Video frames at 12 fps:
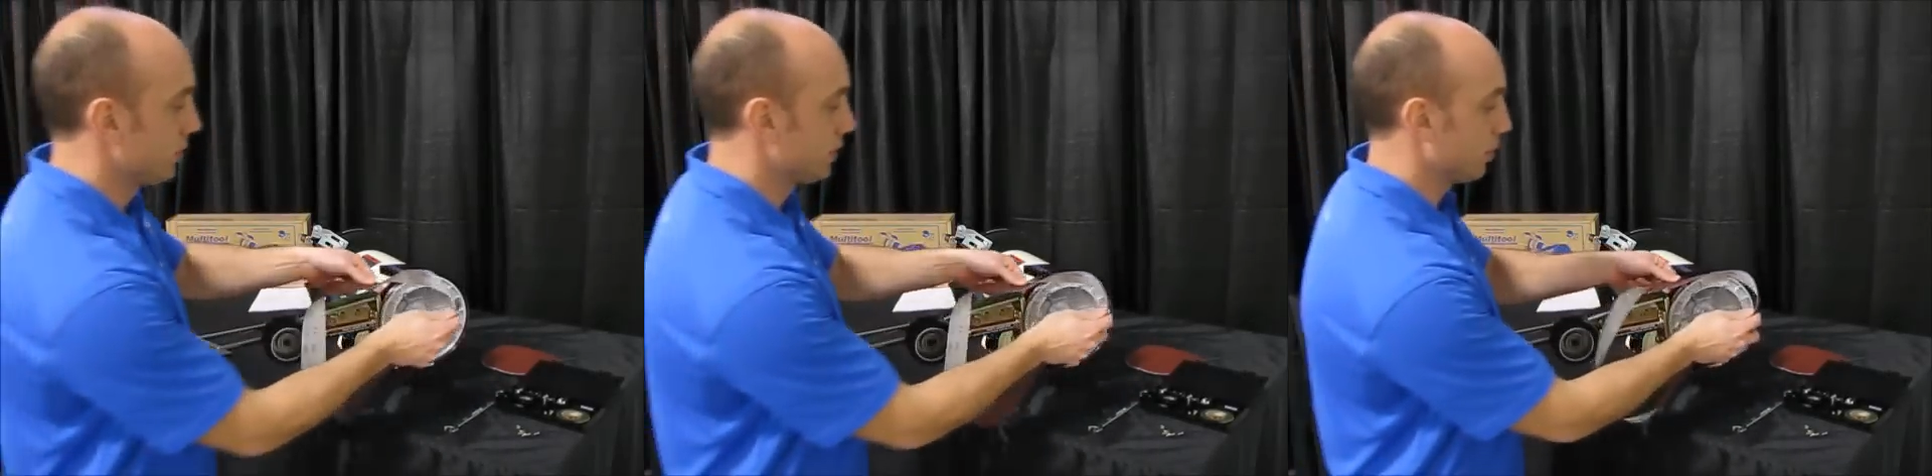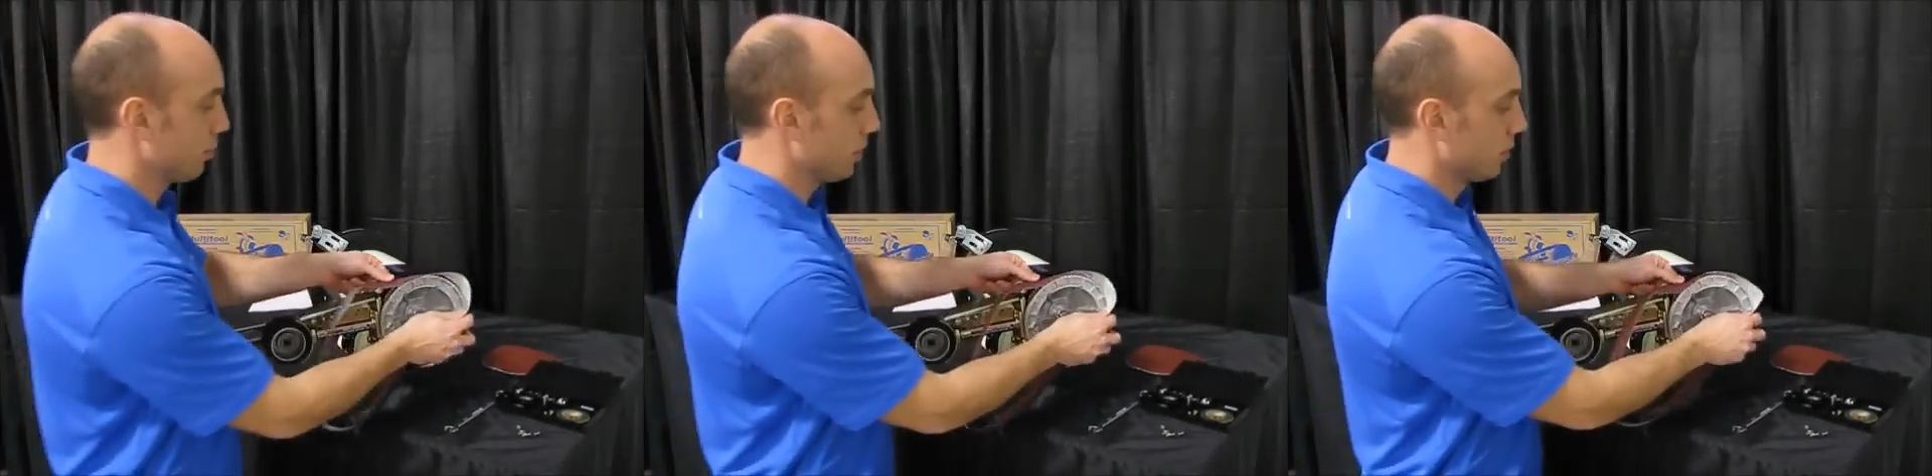
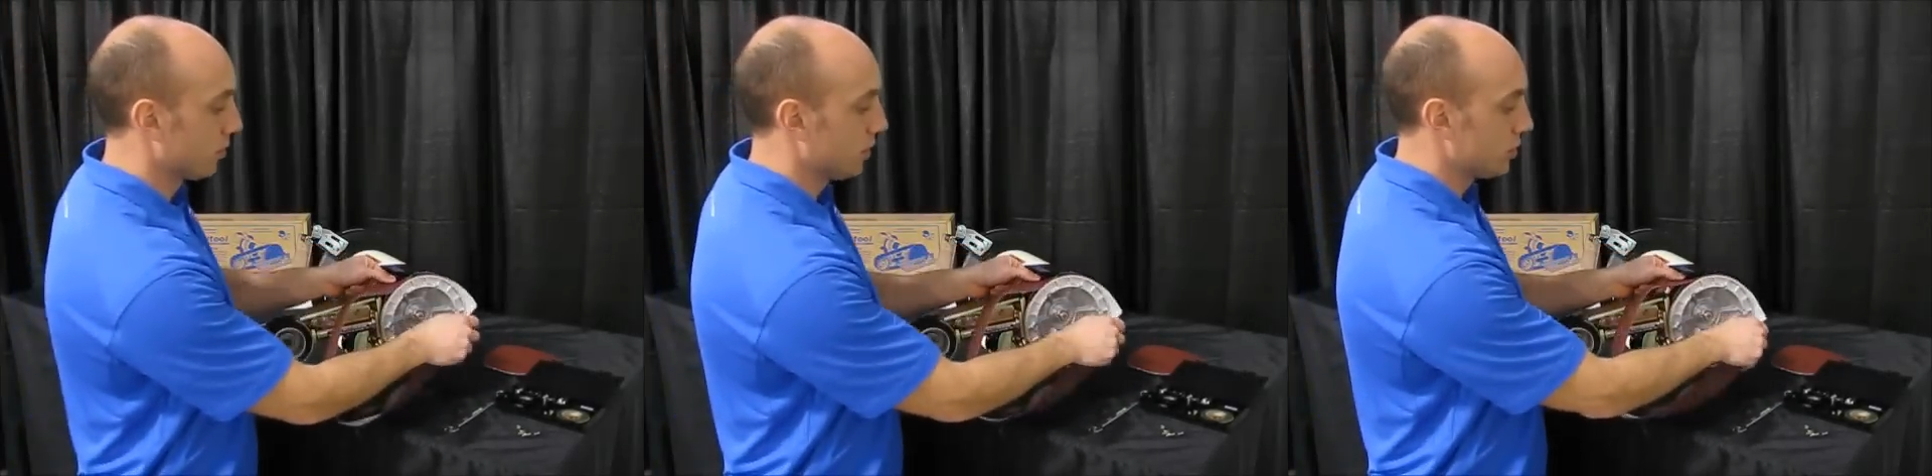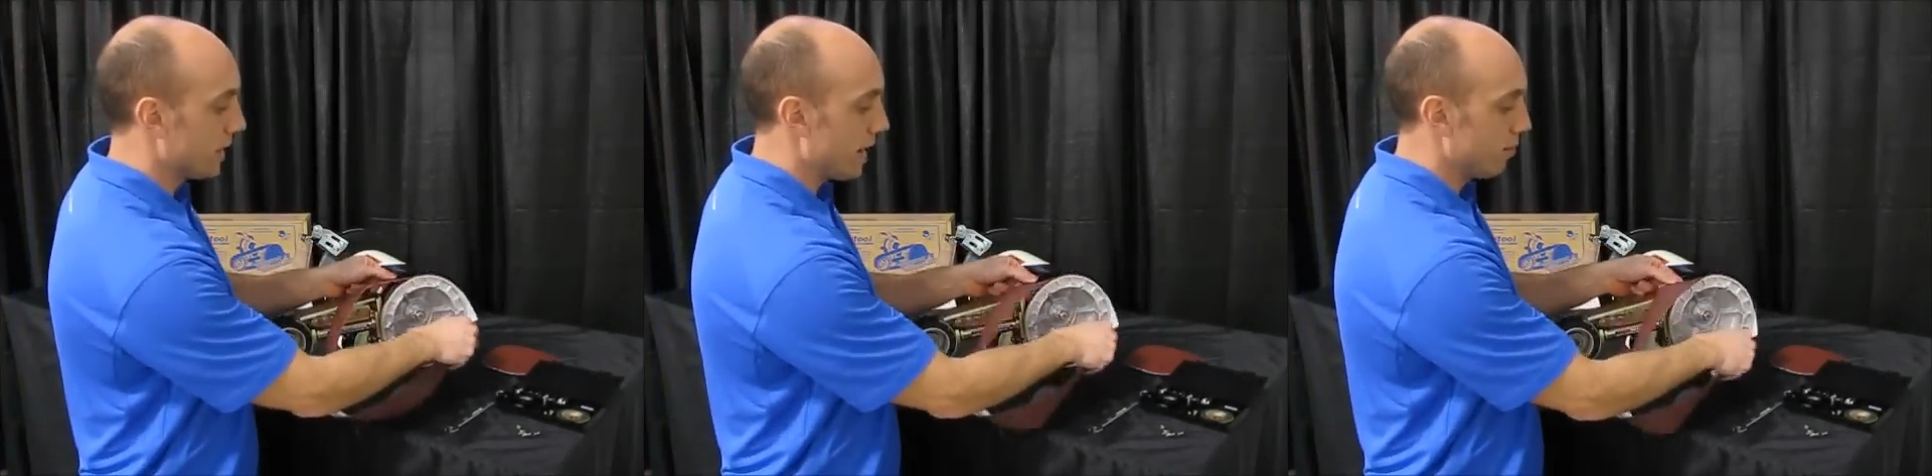slip it over
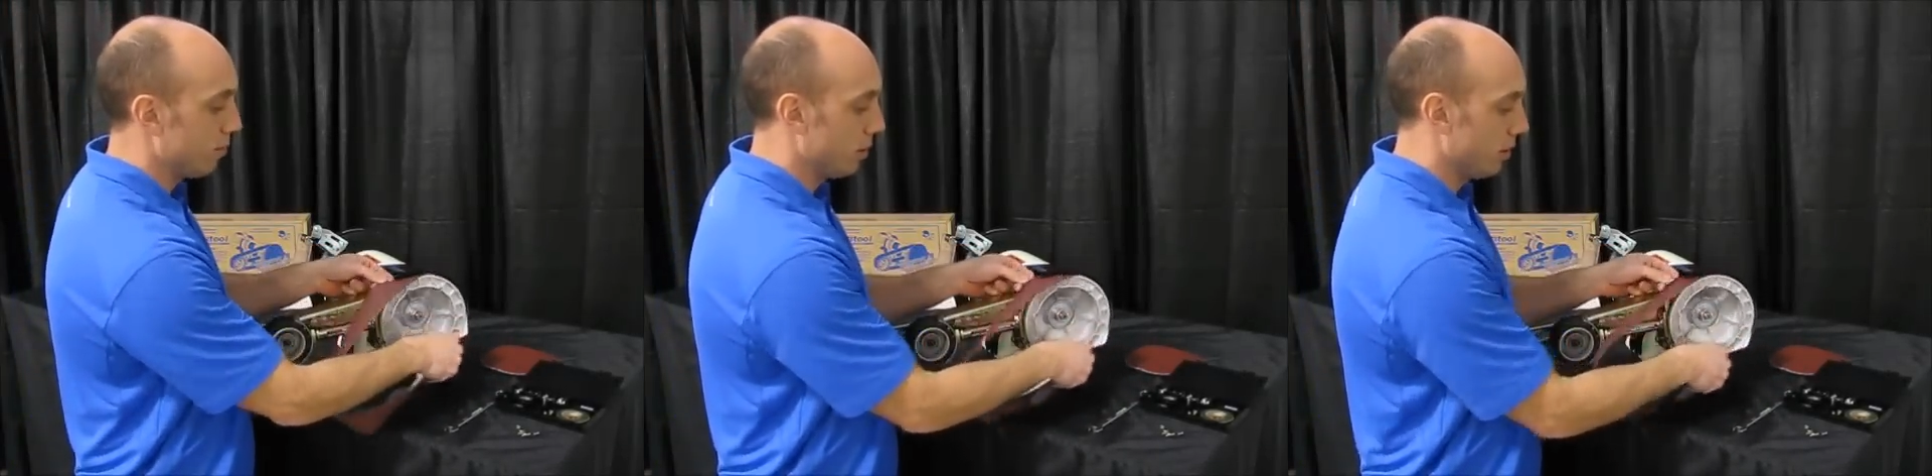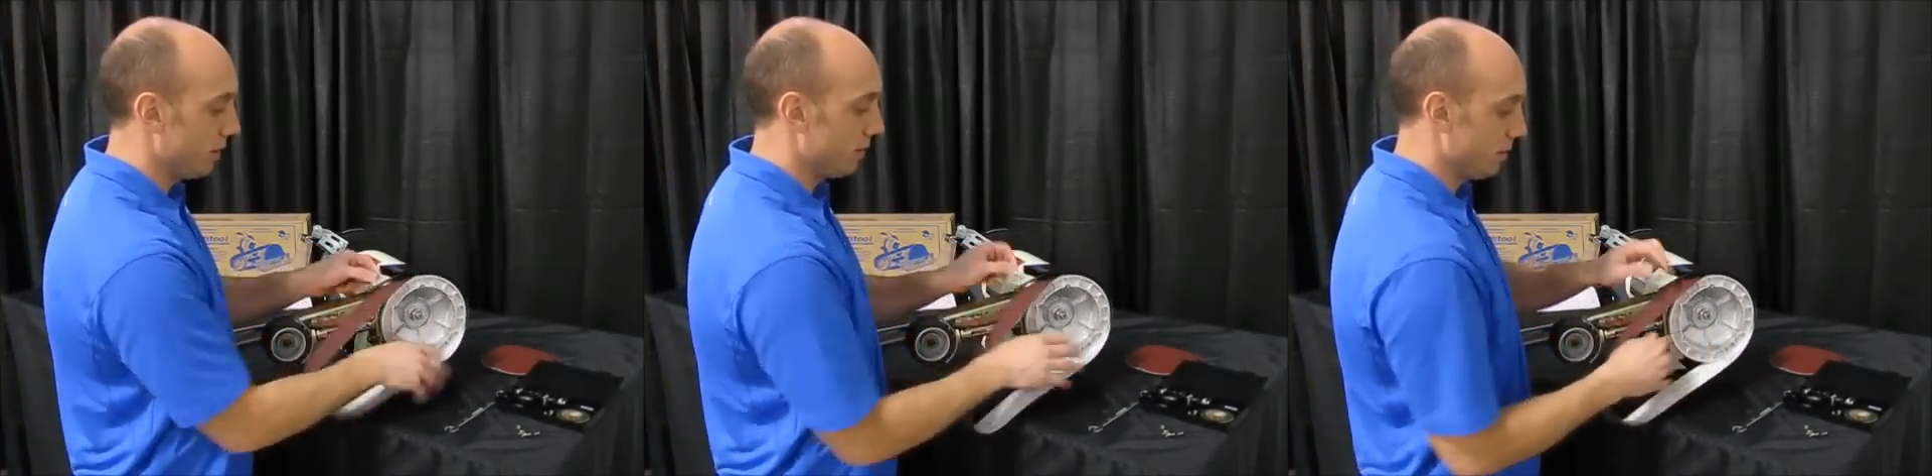the drive
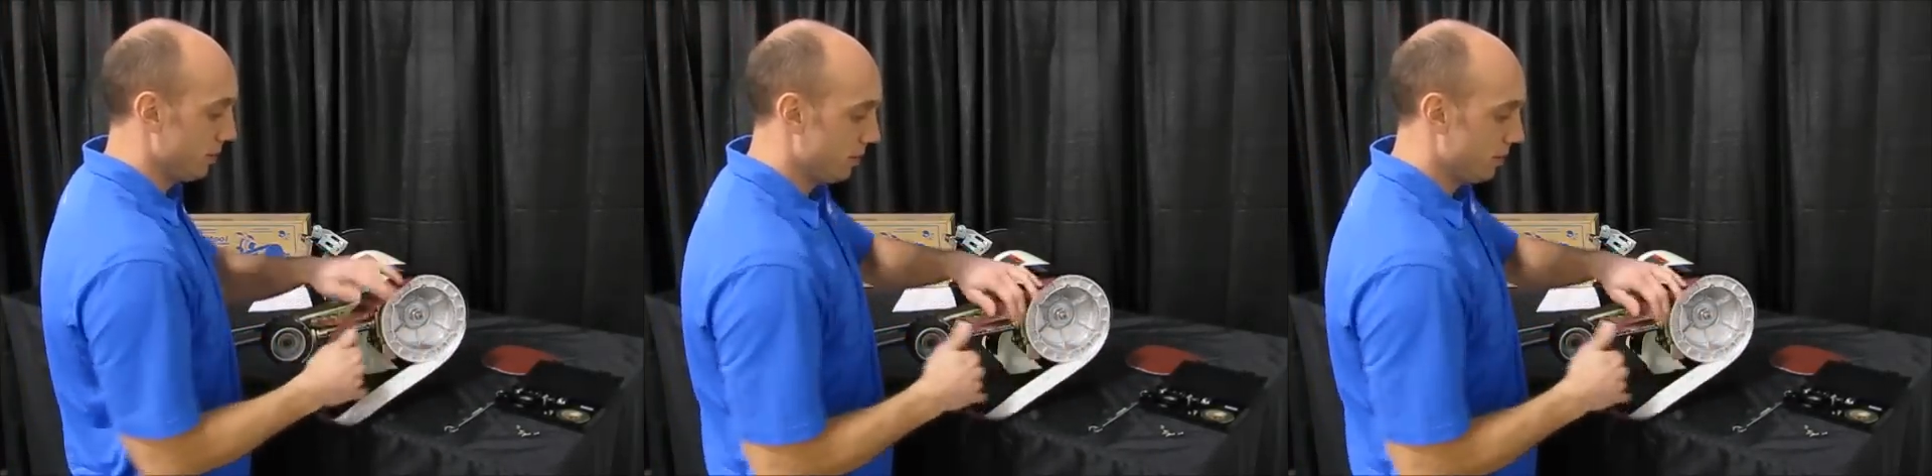pulley